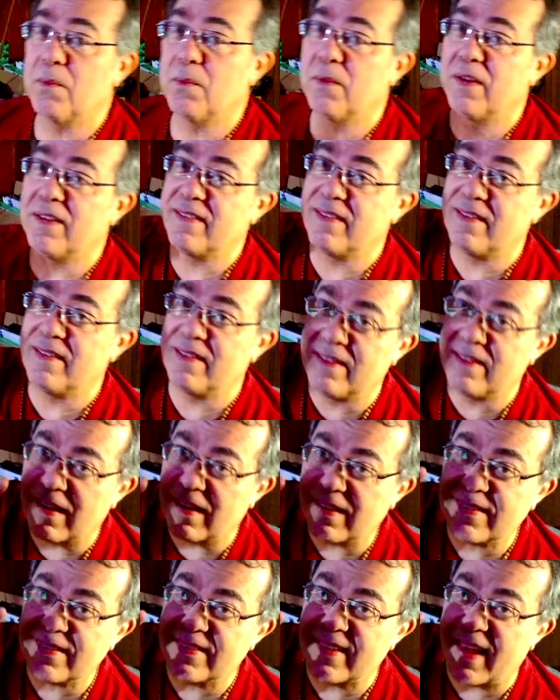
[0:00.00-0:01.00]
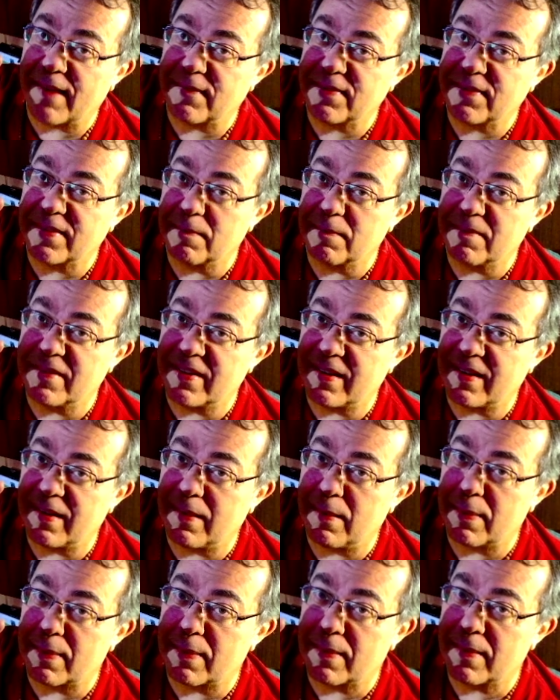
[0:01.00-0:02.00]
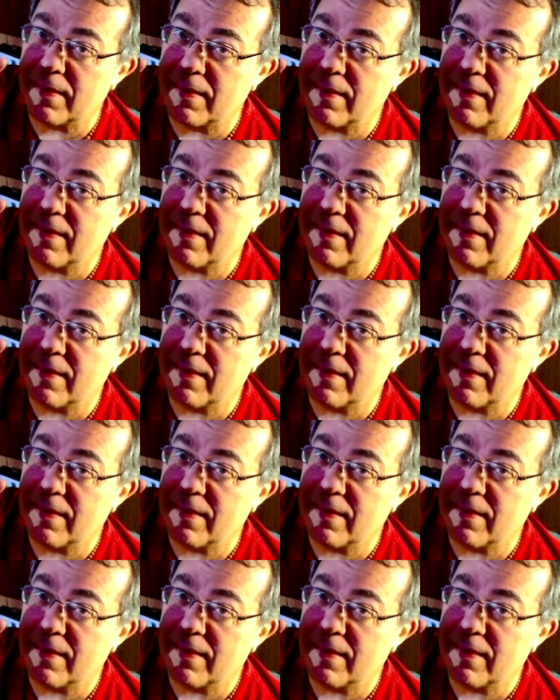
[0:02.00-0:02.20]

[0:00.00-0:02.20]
which does have some teeth.